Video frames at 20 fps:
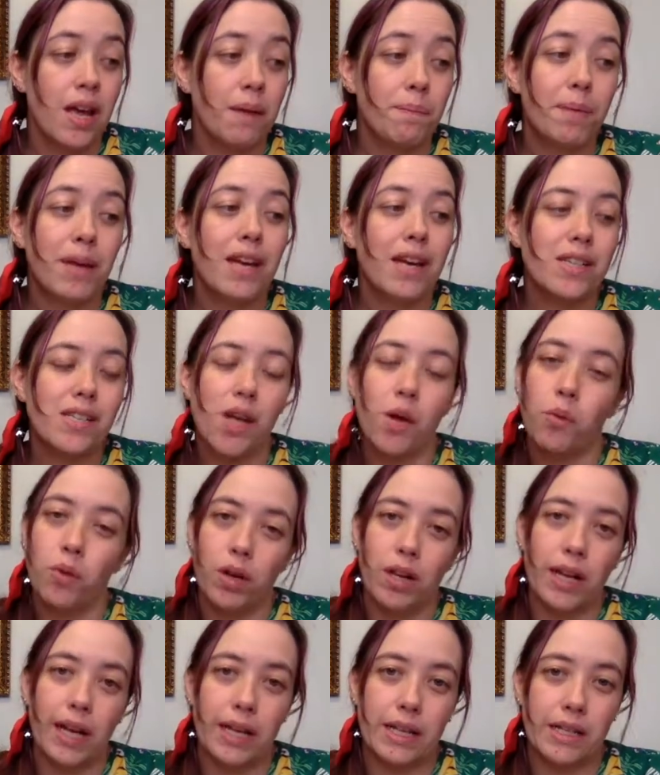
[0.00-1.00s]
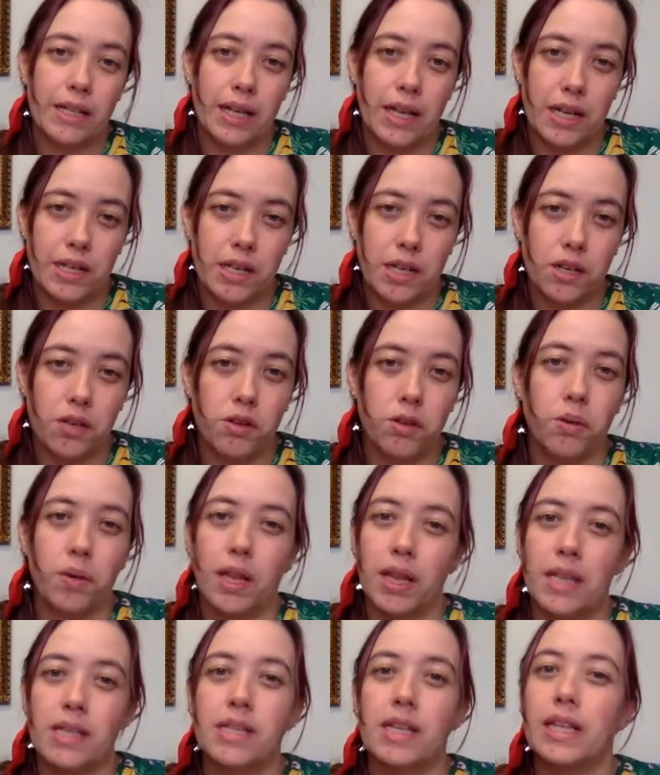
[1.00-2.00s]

because I would like to continue doing this,